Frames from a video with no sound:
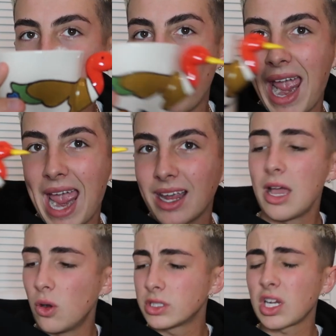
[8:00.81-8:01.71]
Quack.
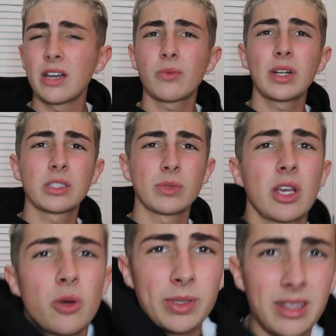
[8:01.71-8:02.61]
I also kind of realized once
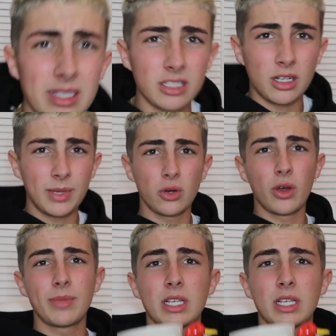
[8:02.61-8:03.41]
I open it, this is gonna be annoying